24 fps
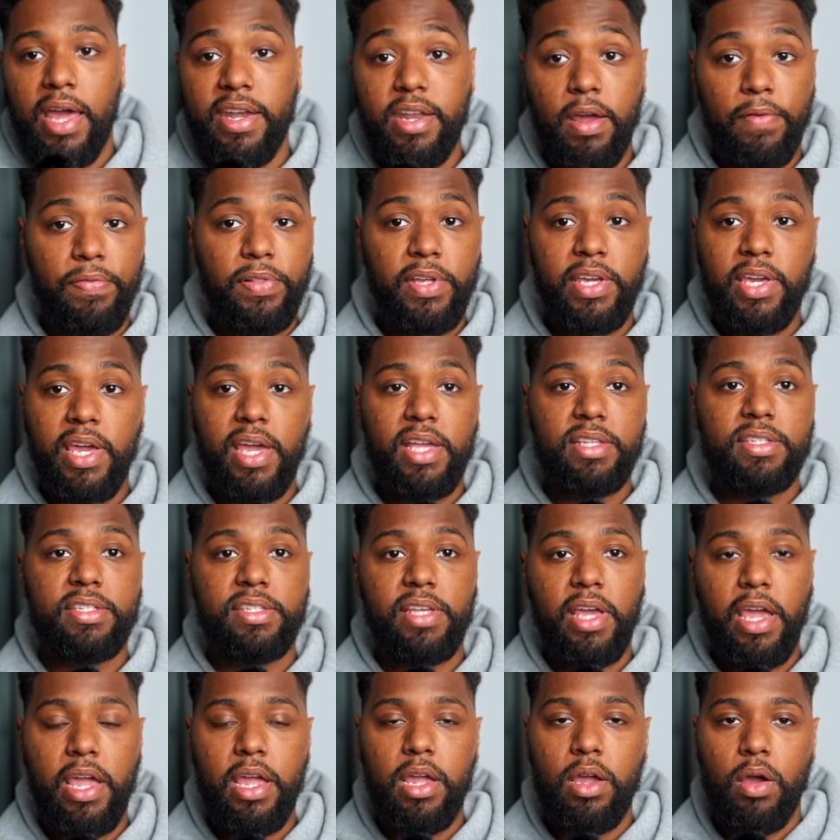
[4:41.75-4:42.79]
I definitely can't
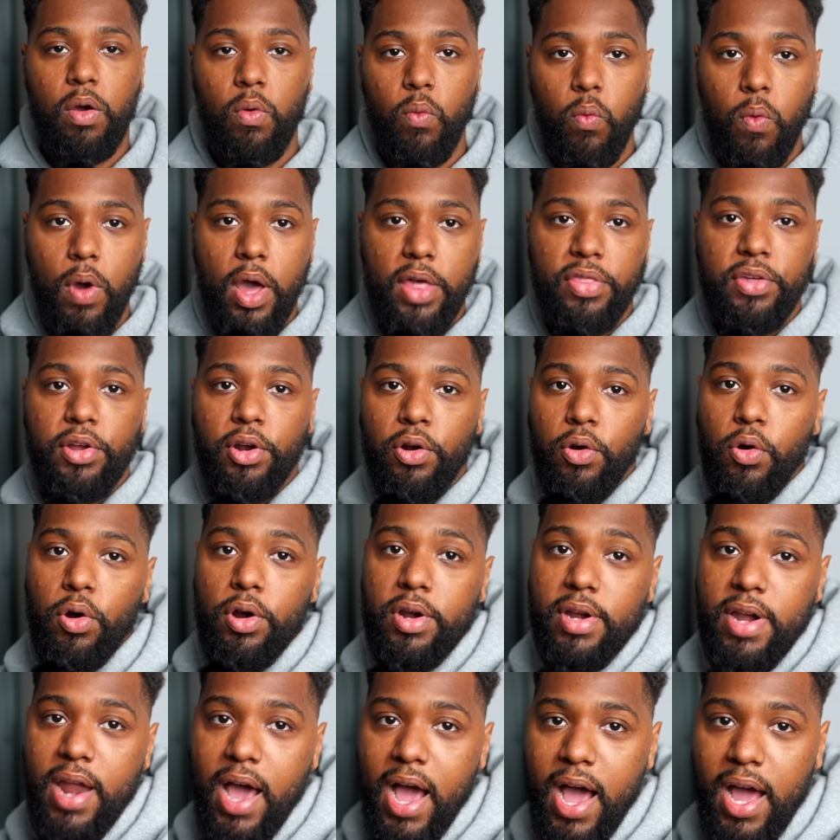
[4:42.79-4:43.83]
say whether or
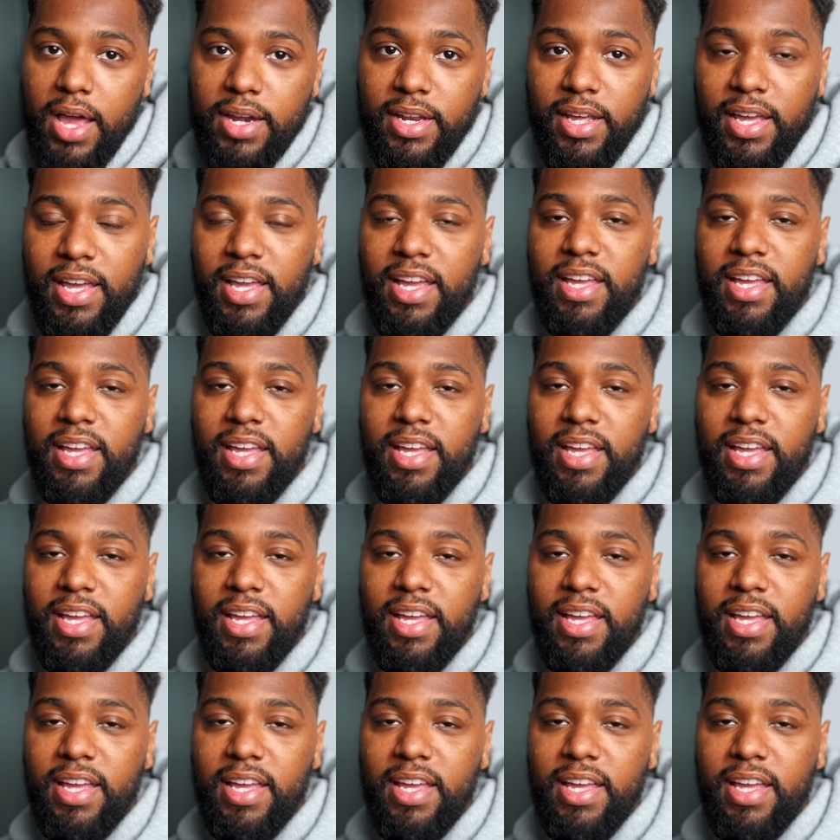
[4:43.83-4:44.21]
not